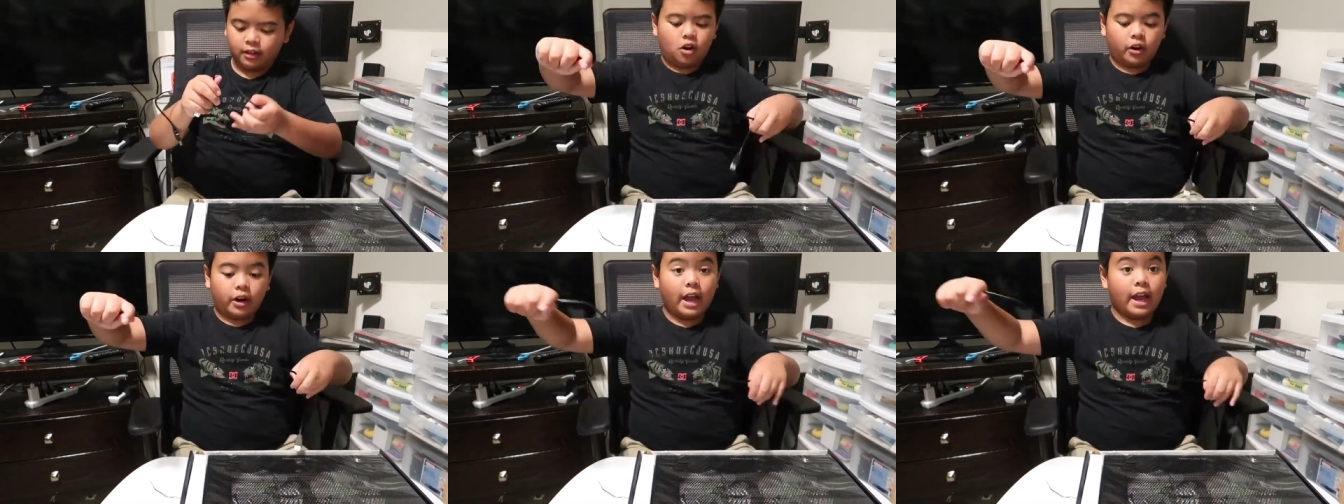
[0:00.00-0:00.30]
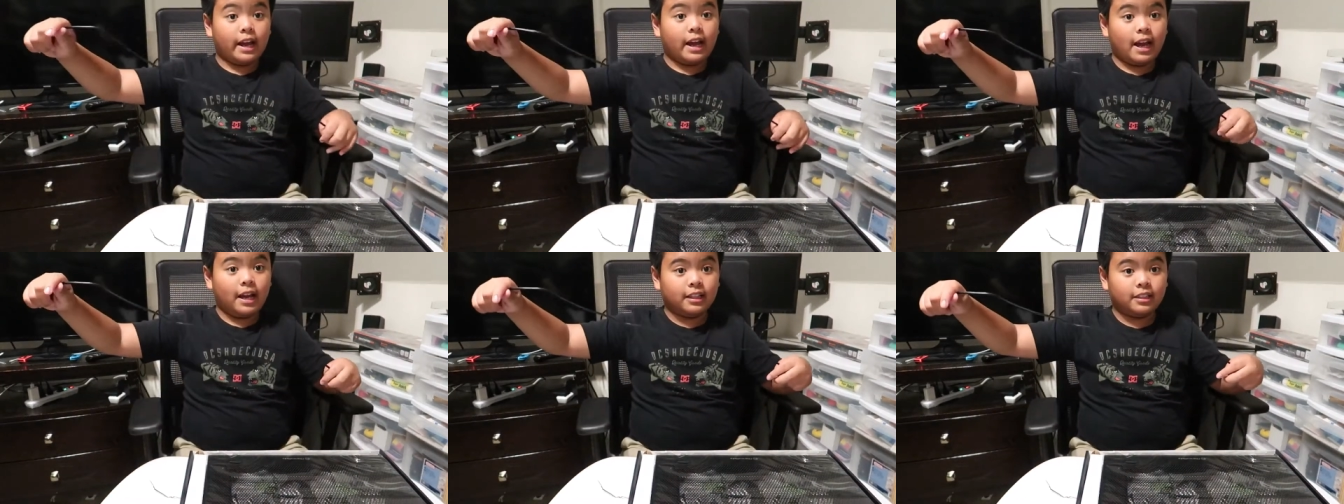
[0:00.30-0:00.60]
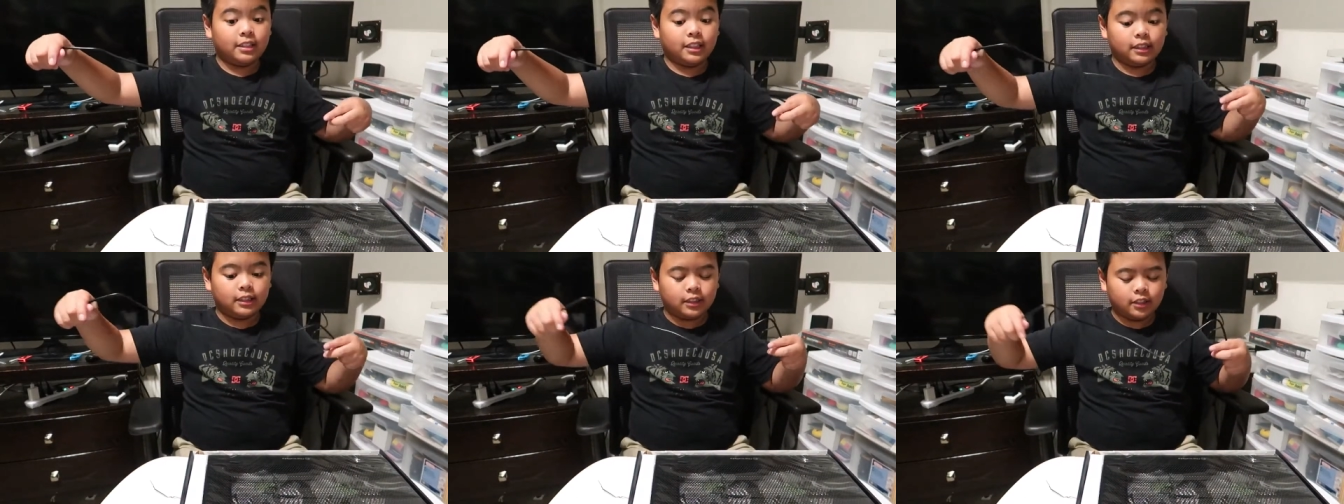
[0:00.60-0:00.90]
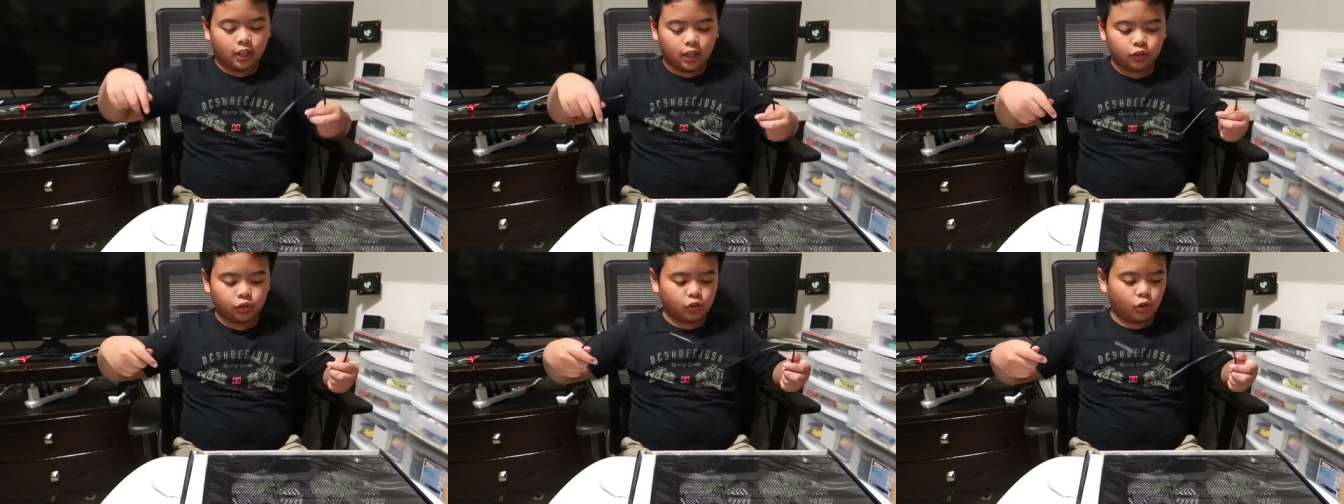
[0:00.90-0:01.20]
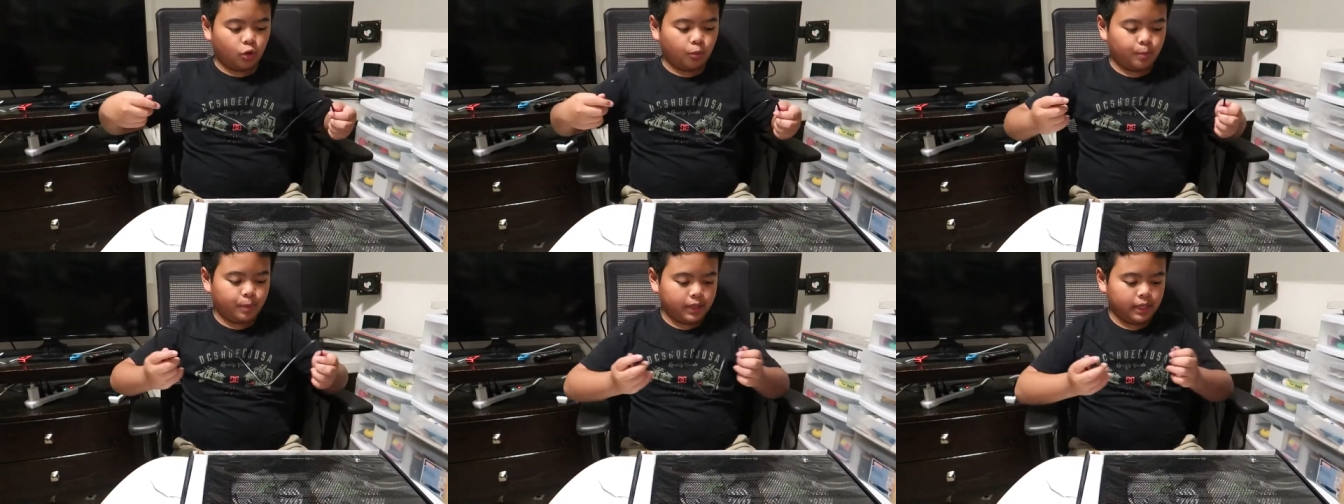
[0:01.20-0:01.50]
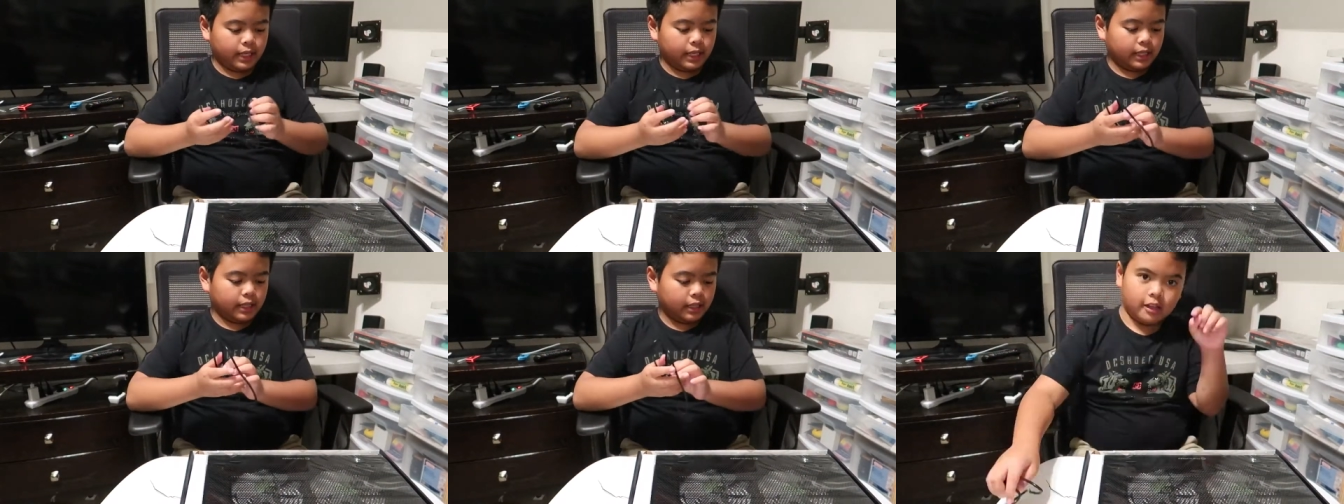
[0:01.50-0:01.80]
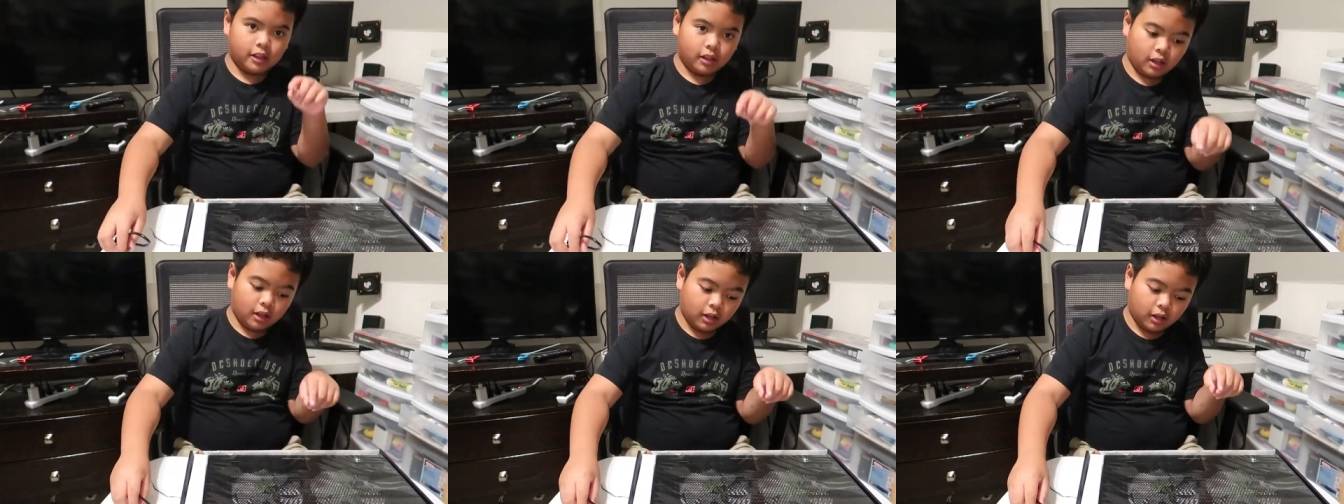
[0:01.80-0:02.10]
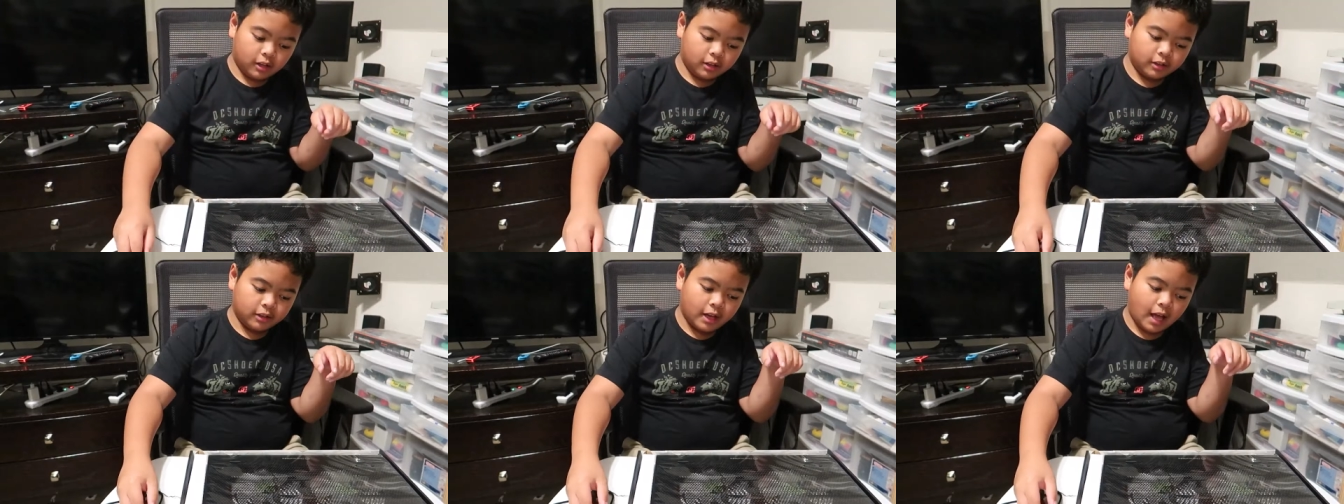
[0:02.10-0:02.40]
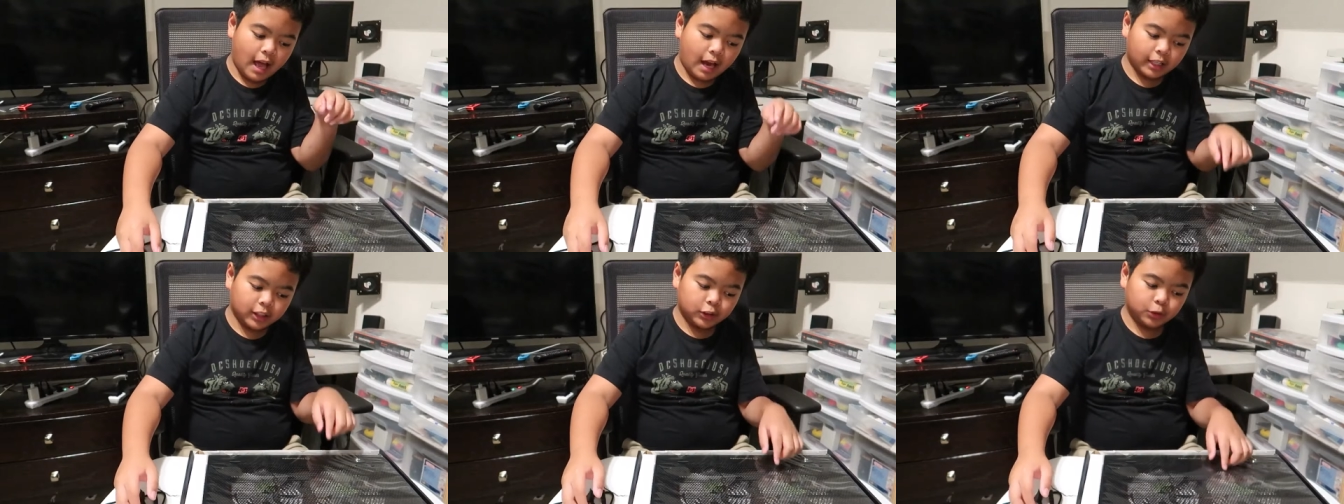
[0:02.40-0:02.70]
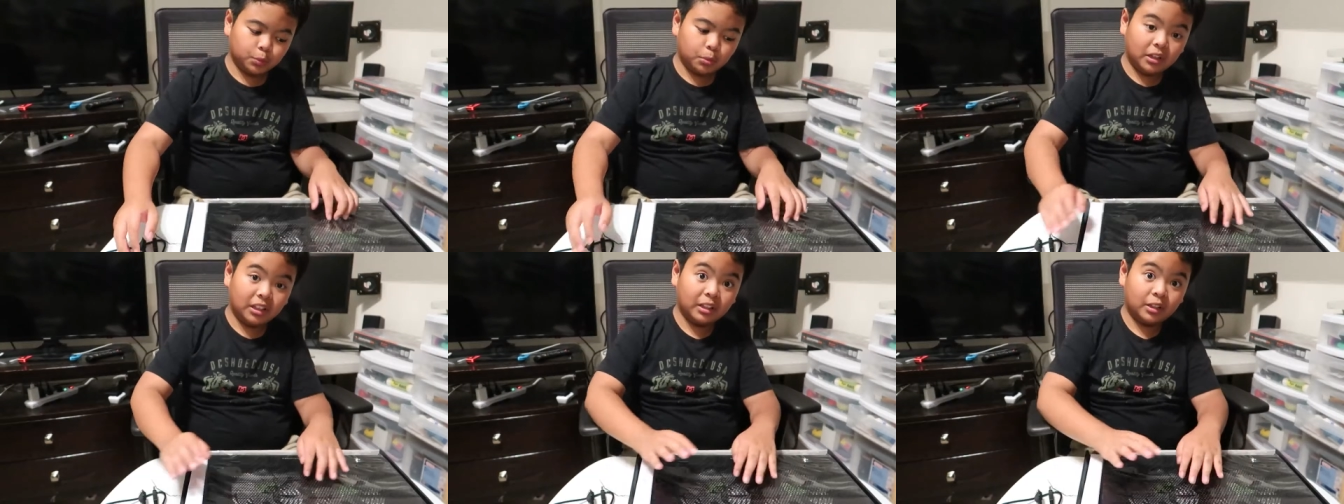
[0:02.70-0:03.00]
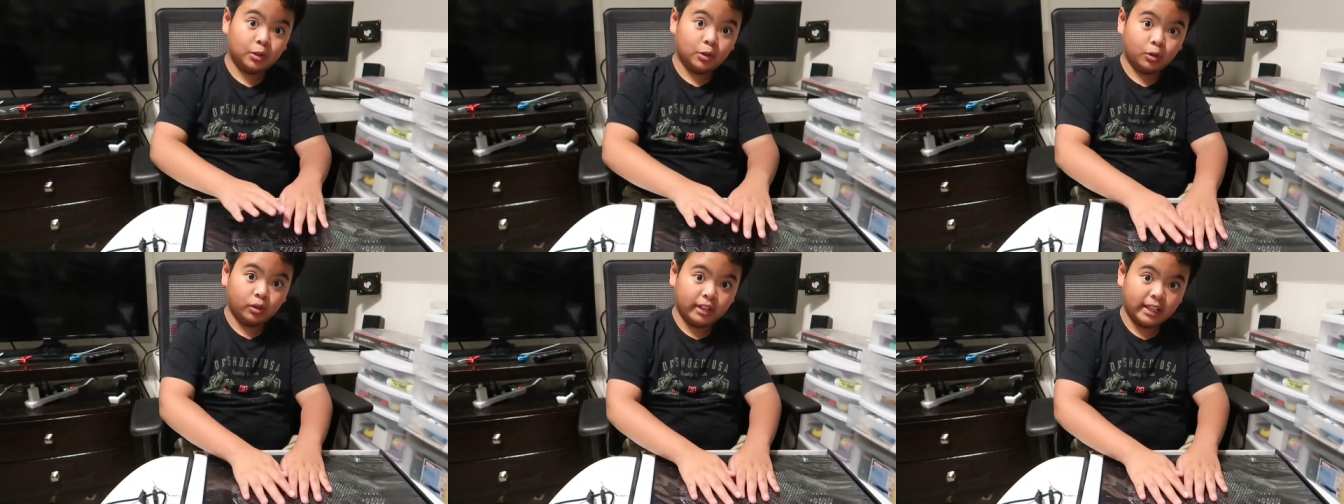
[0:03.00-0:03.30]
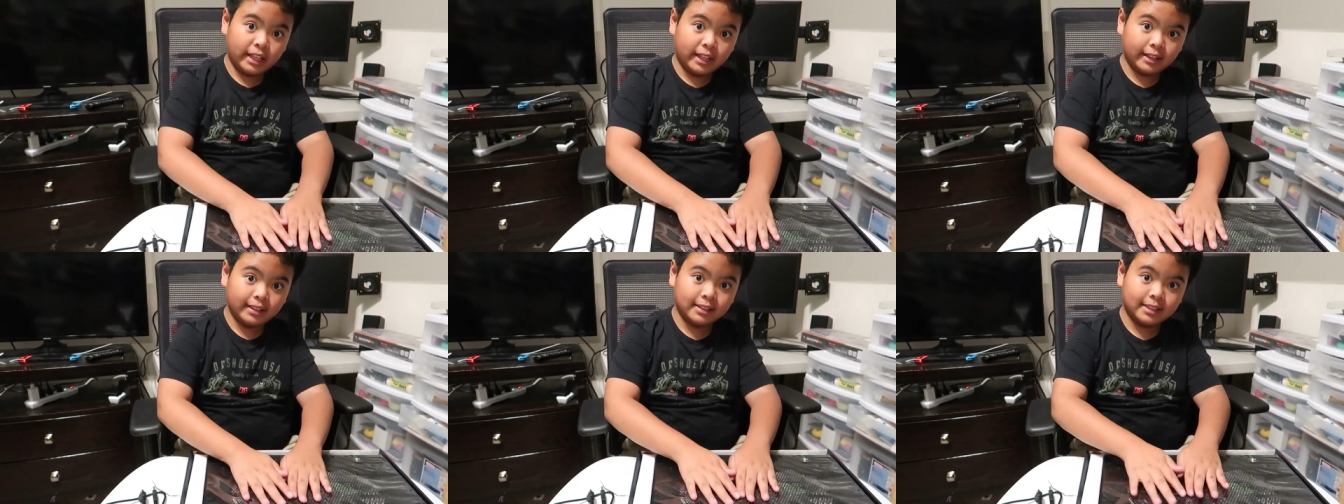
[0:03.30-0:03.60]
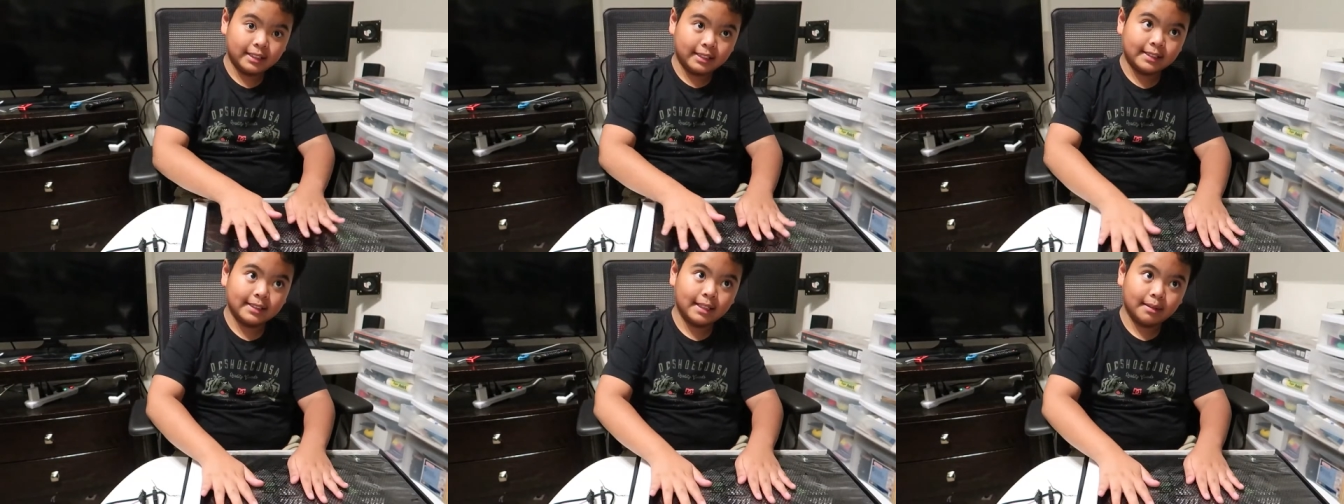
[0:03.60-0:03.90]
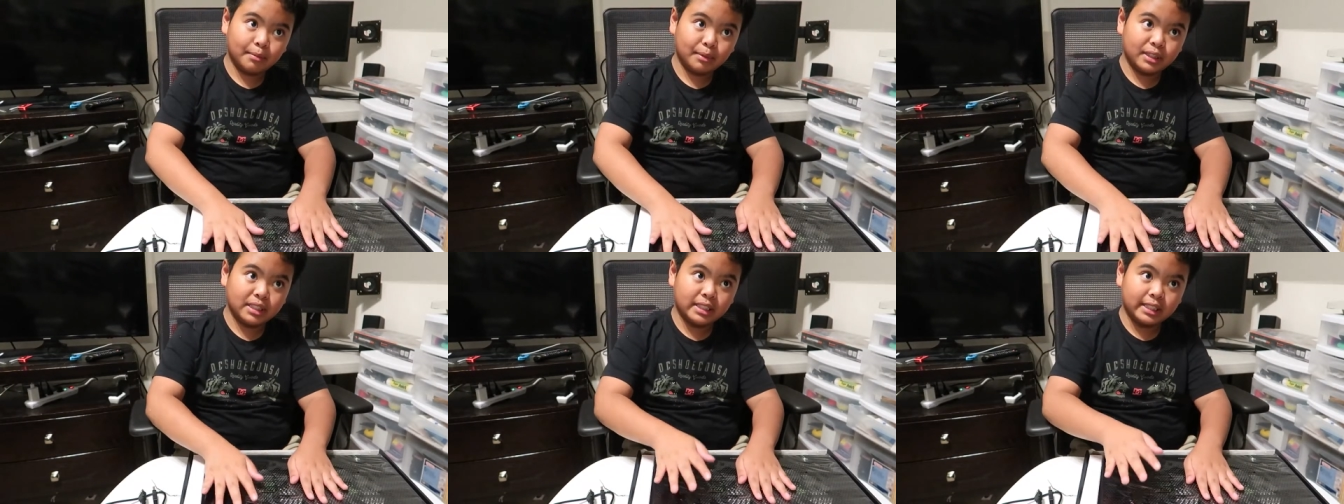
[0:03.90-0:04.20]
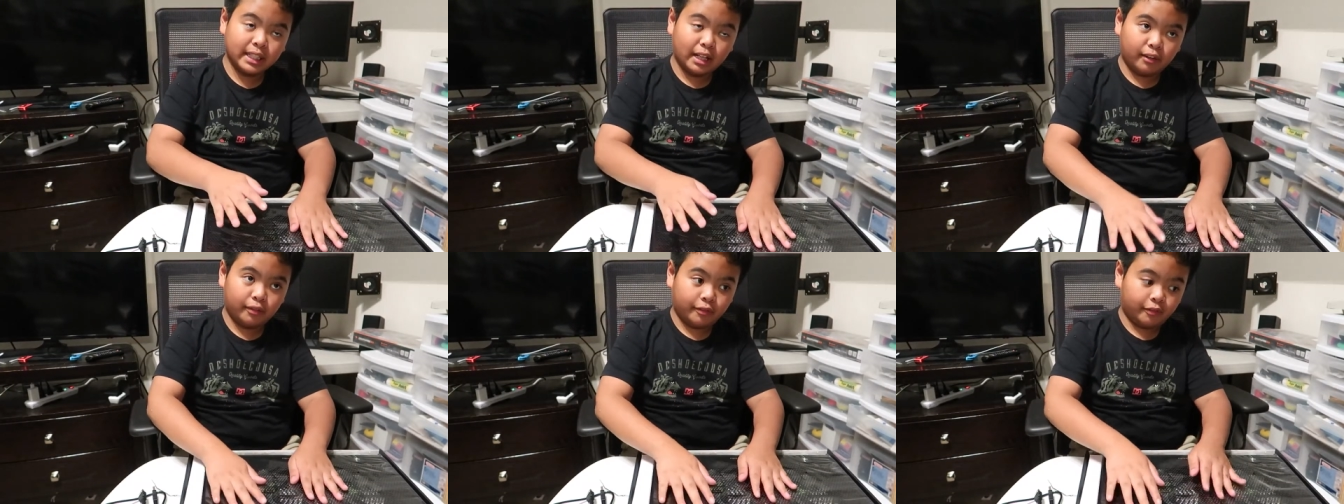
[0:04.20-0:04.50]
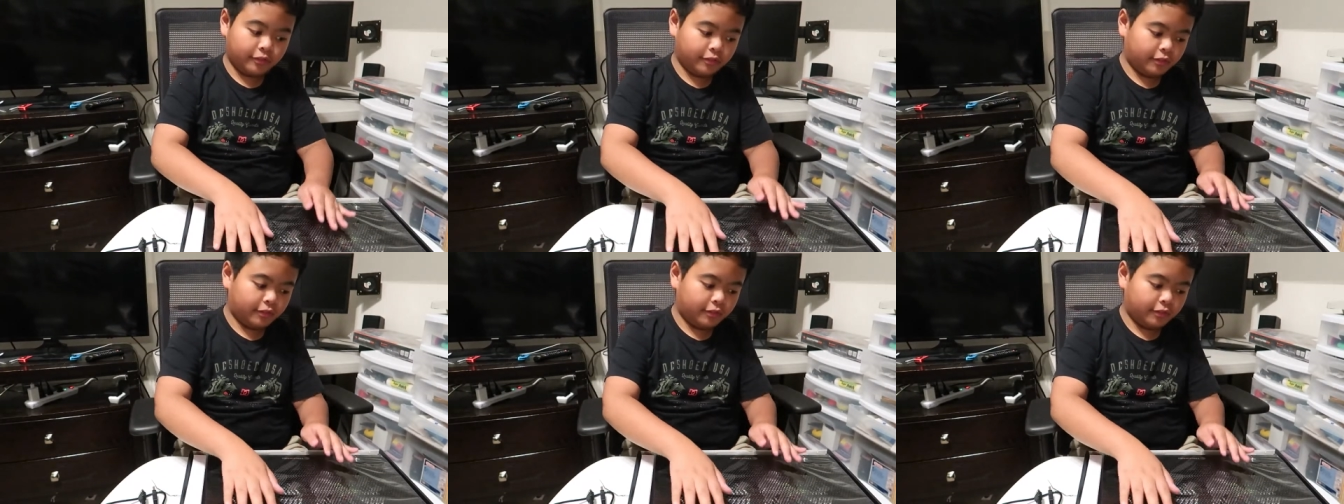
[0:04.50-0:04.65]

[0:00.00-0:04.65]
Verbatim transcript: Okay guys, let's start opening the actual cooling system itself.